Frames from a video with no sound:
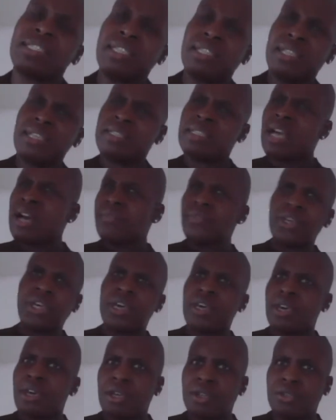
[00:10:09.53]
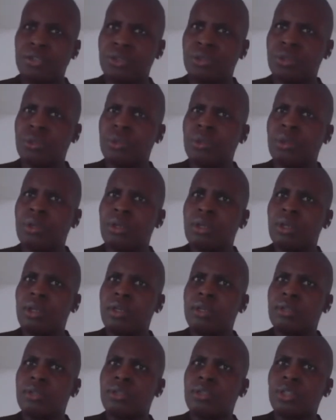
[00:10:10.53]
facing this other hurdle
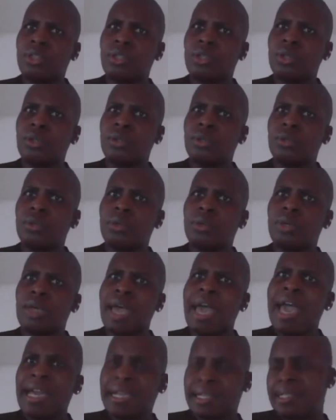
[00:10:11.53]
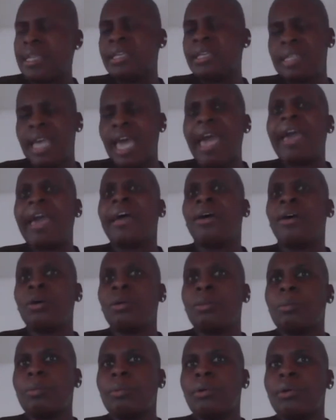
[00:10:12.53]
to access
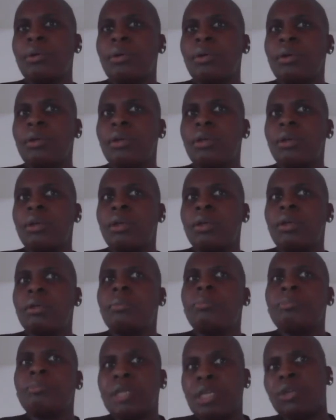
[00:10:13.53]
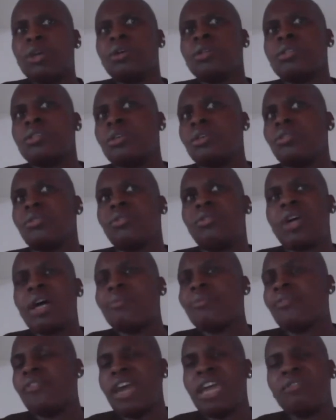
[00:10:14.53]
what because of
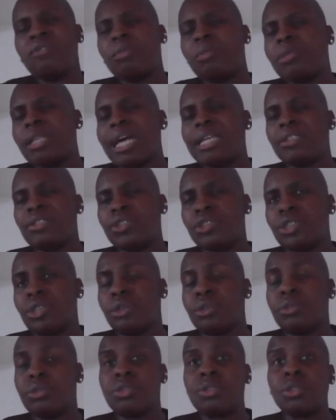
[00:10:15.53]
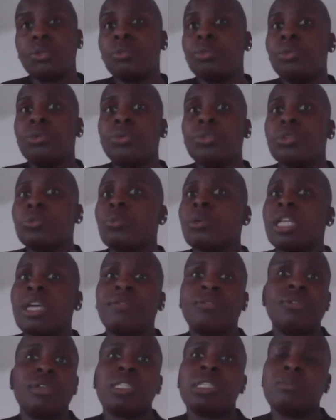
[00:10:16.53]
unfavorable attitudes towards
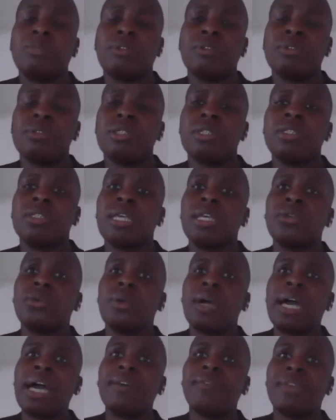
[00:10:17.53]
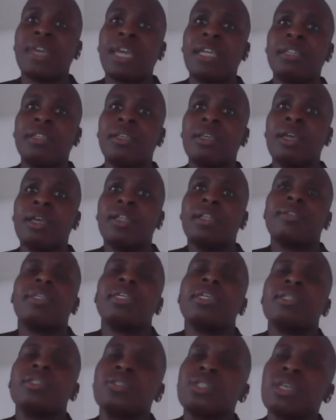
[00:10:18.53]
whatever experiences that you're having. I
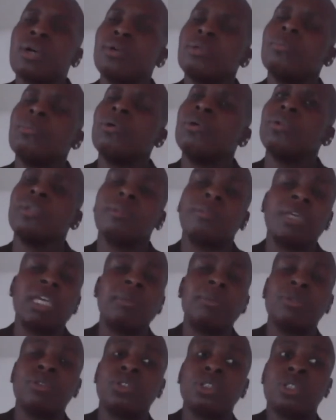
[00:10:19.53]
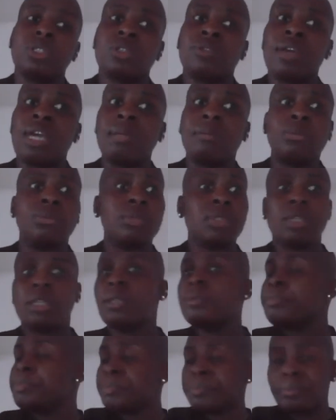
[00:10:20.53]
think it's so important that people just are able
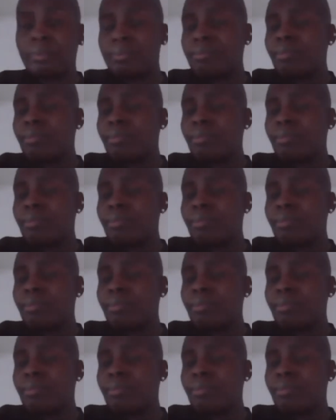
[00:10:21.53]
to